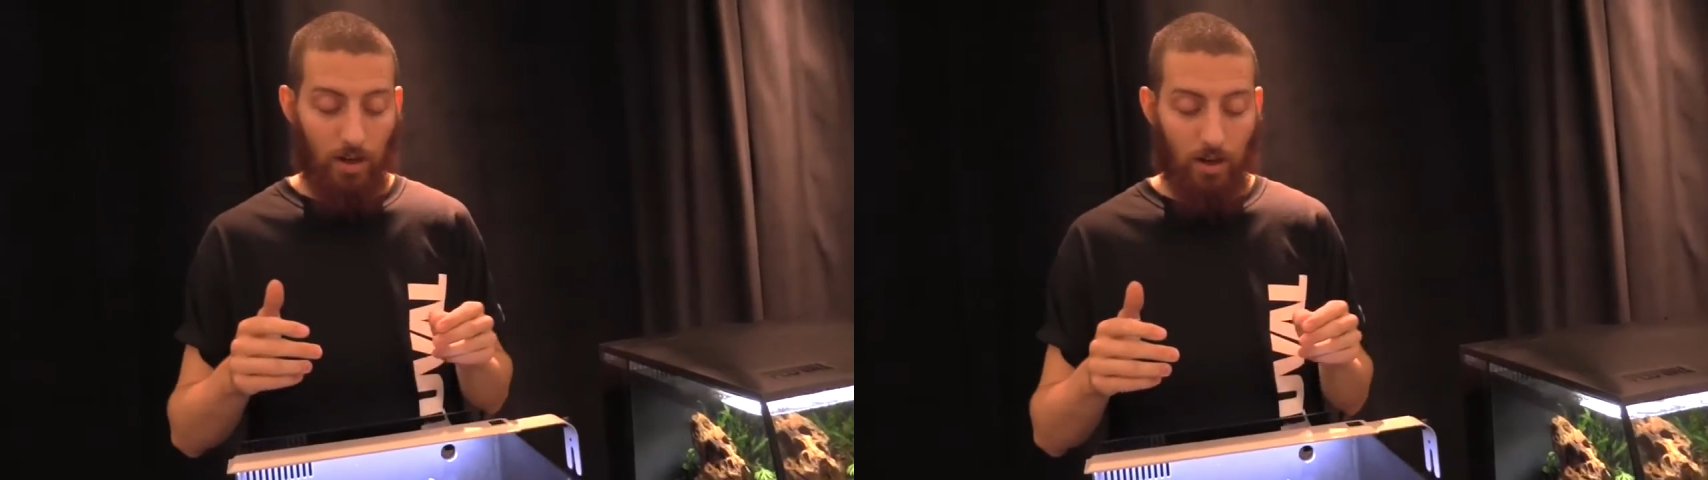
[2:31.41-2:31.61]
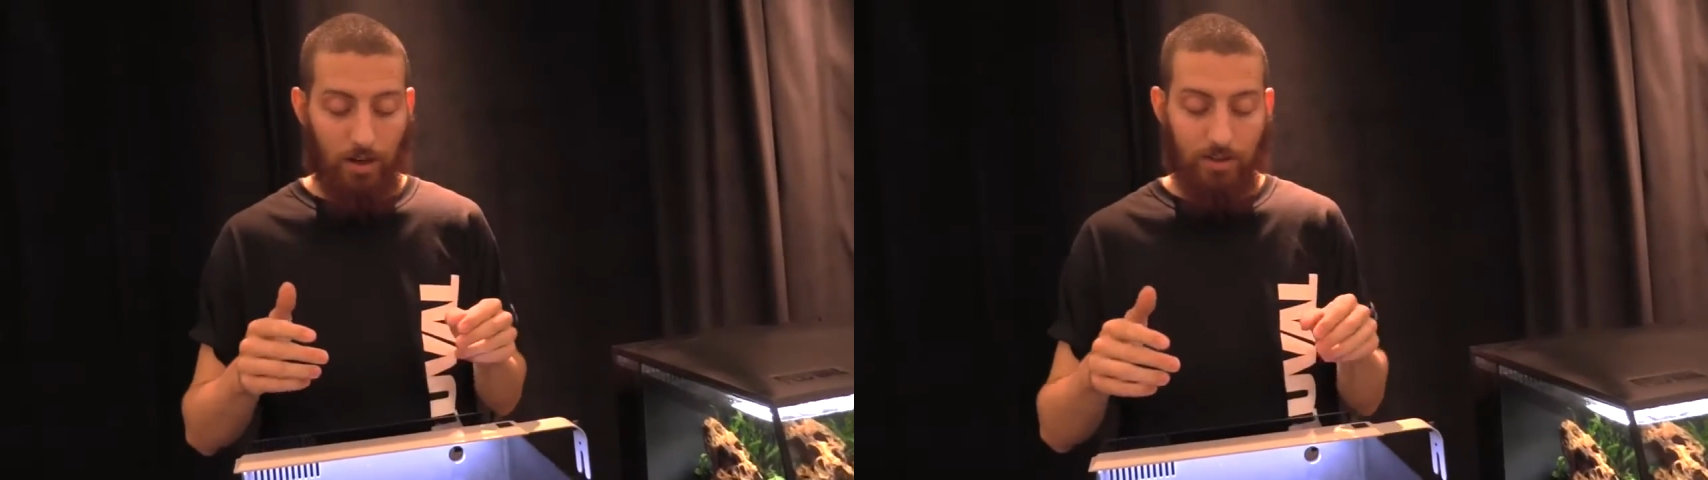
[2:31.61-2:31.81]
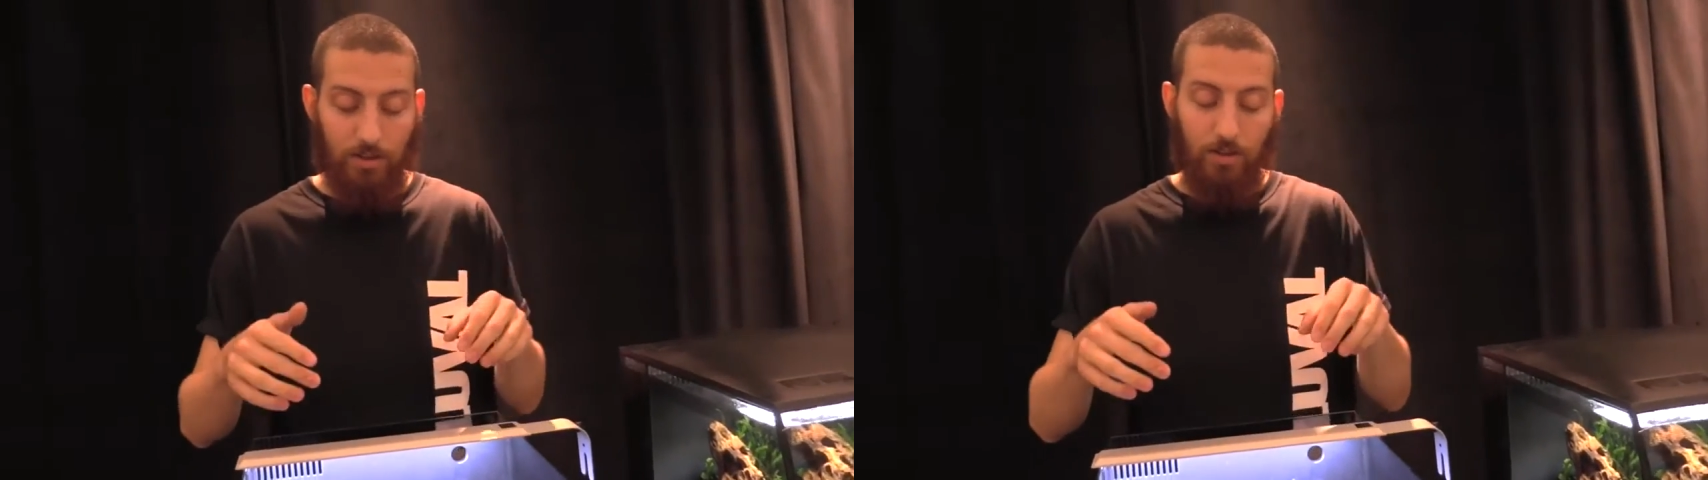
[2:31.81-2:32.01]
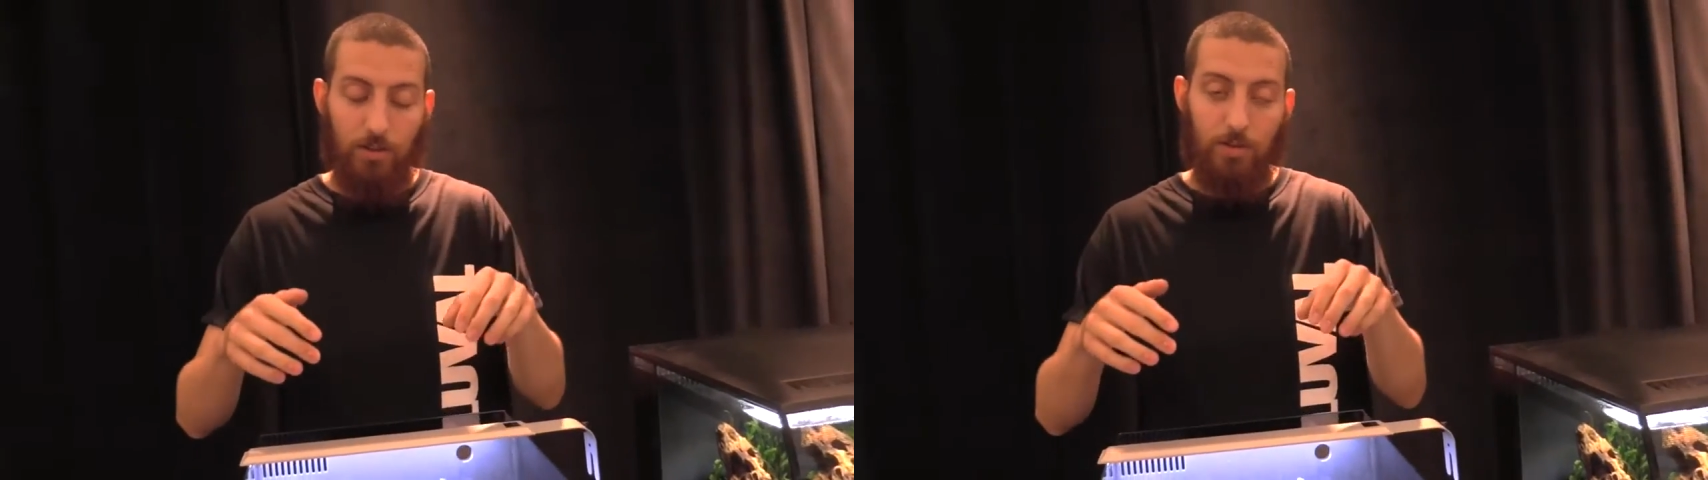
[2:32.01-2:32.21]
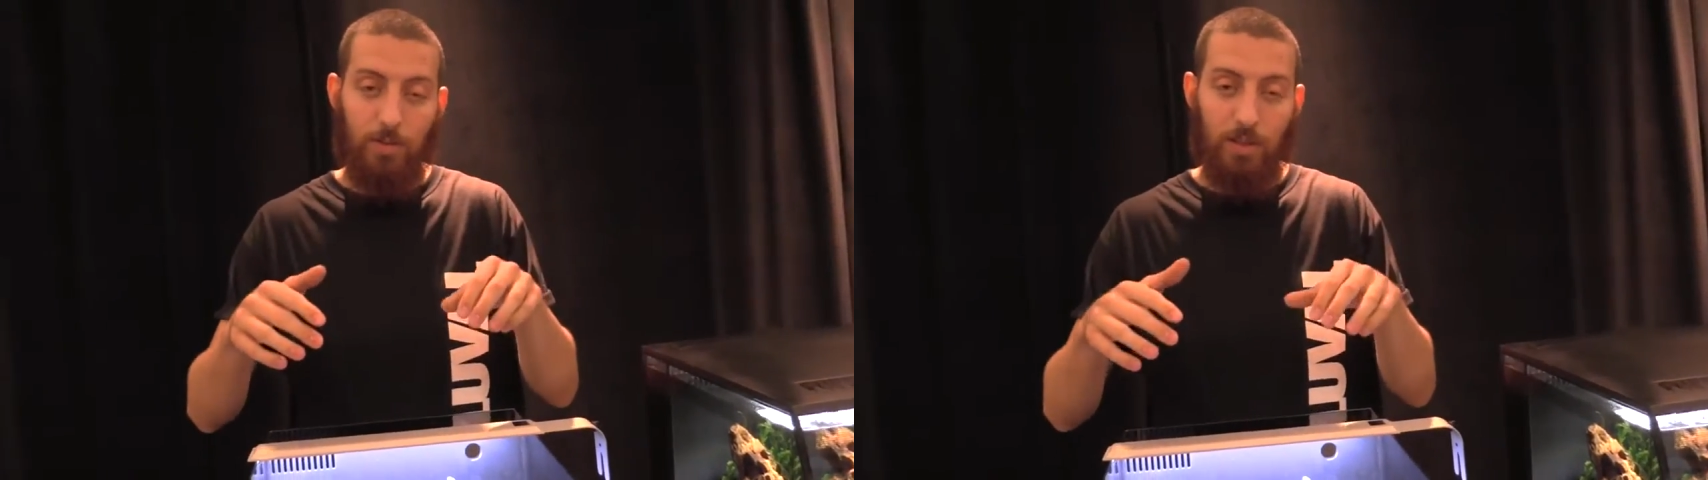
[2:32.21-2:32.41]
is
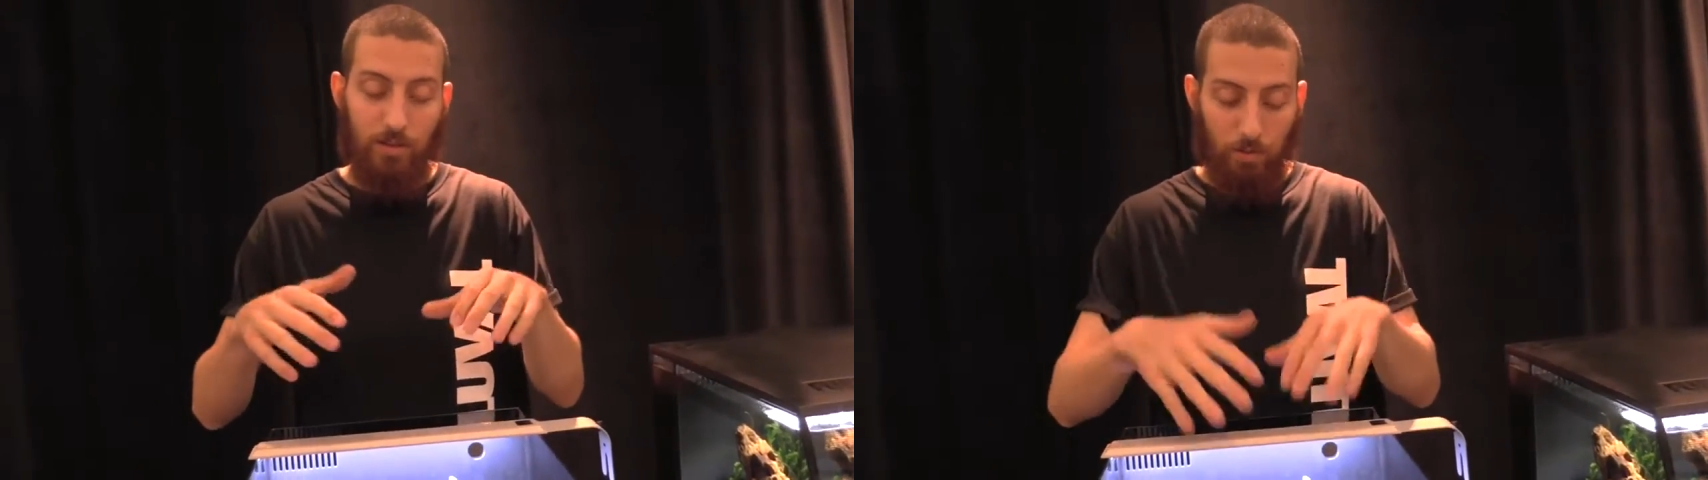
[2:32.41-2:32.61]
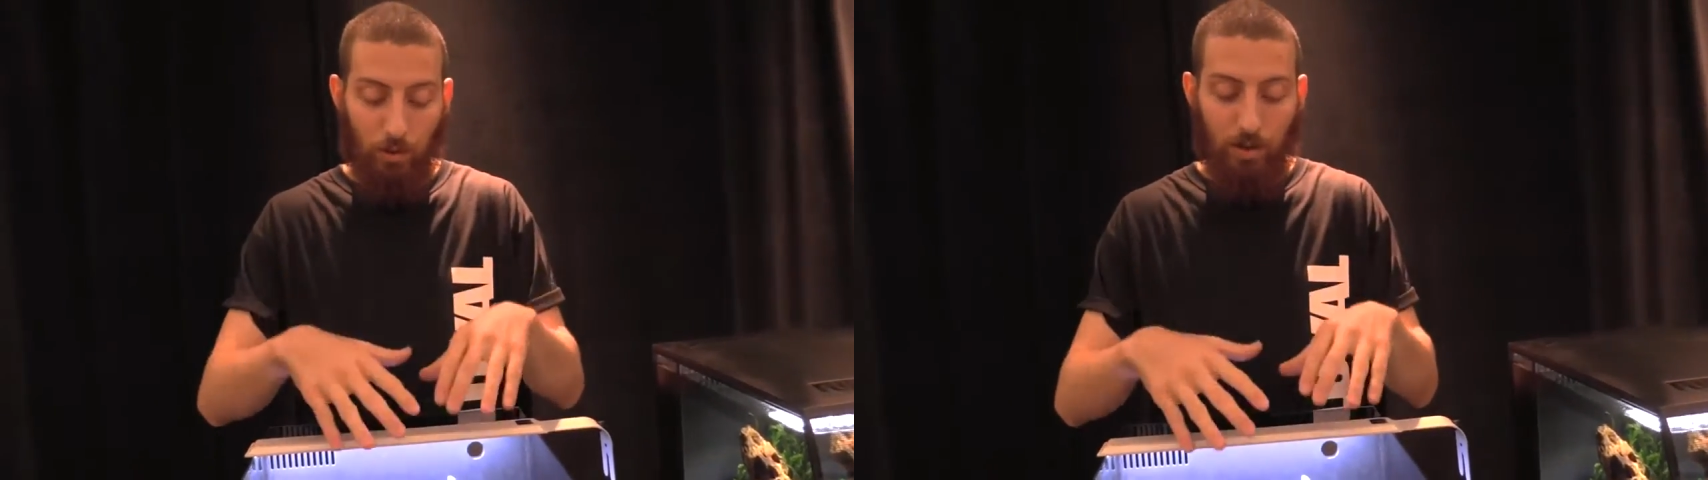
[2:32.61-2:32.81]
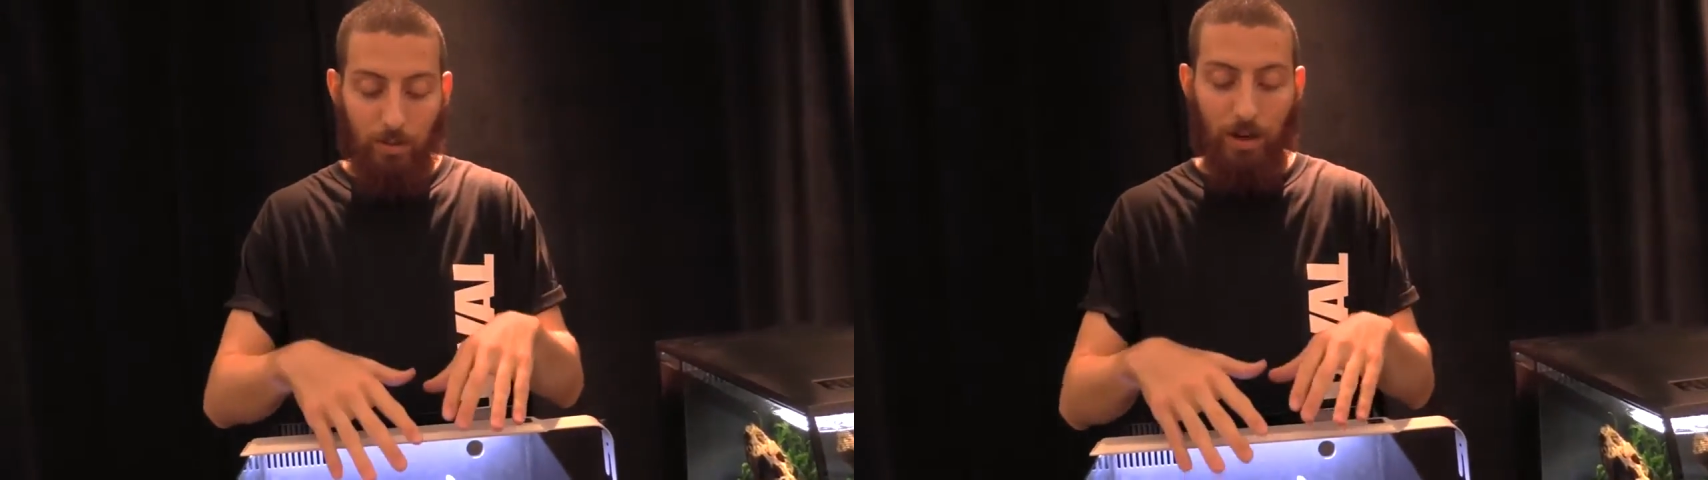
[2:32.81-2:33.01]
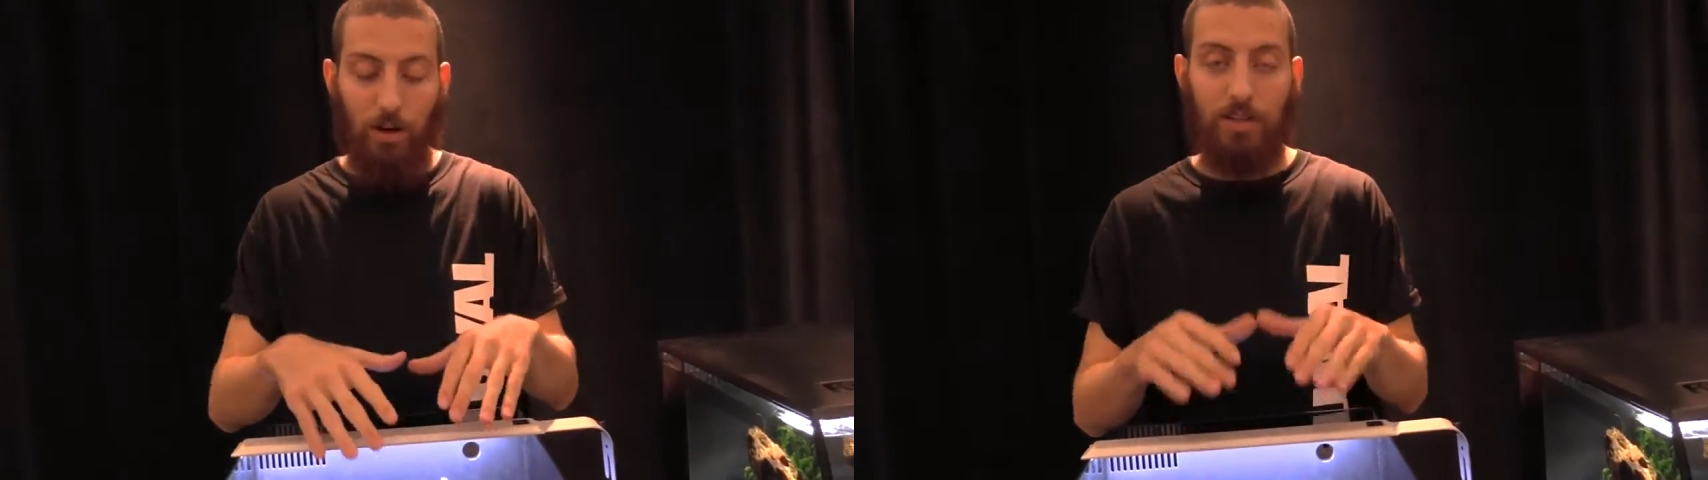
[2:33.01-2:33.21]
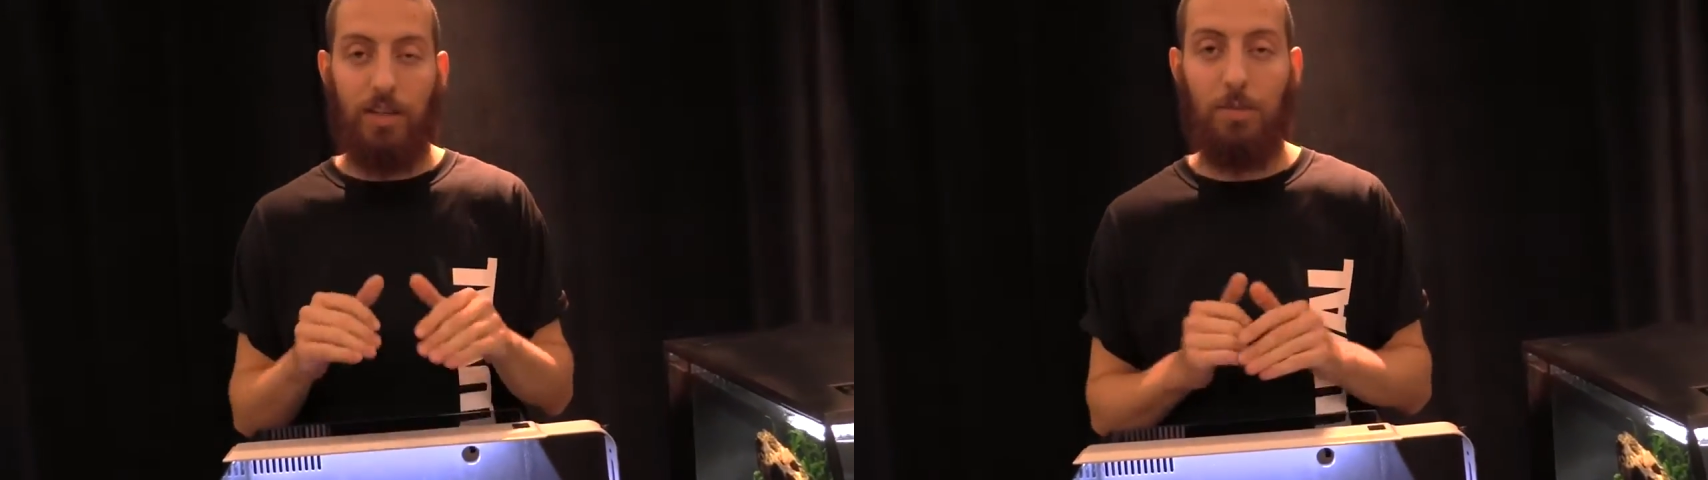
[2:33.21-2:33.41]
to put in my
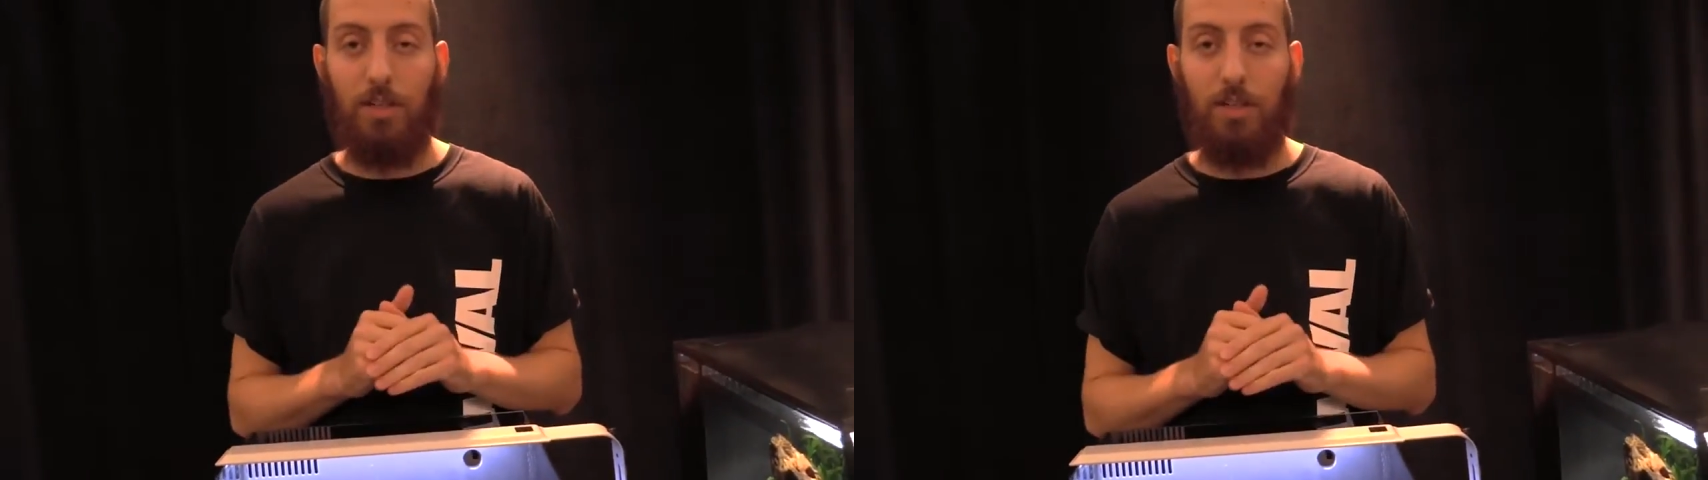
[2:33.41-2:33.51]
hardscape